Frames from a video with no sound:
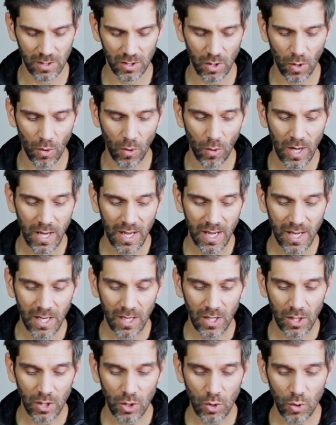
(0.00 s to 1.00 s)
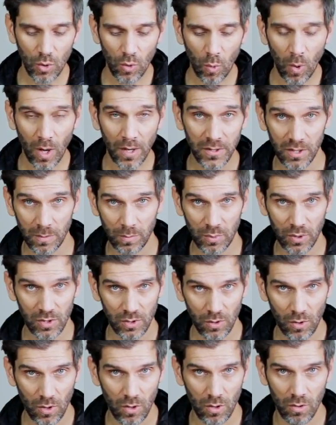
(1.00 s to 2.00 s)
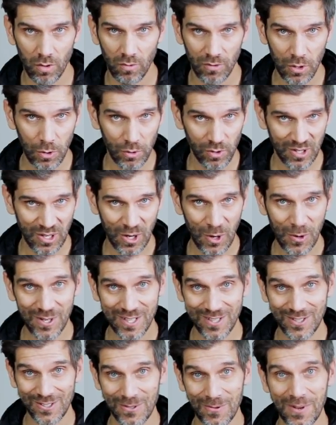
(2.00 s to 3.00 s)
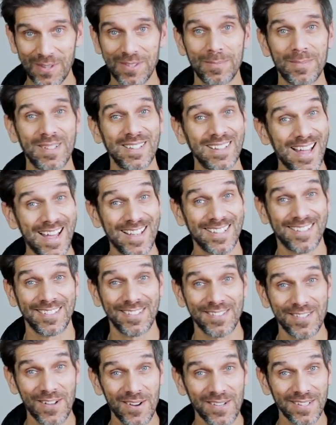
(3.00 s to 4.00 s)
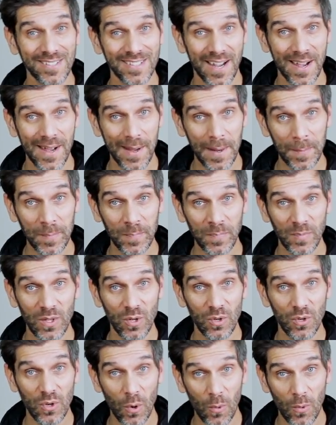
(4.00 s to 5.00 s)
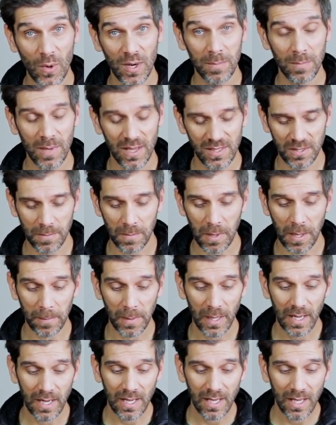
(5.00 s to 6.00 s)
So you want to preserve those coatings. You want them to last a long time. You don't want to mess them up.